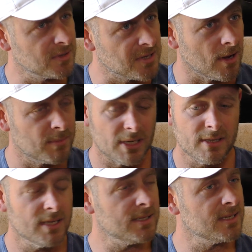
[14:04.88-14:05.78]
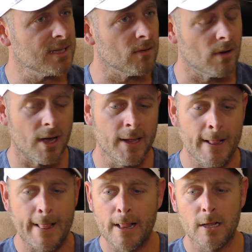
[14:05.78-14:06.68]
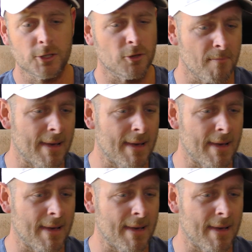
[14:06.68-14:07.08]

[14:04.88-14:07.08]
the time. Statistics don't lie. Some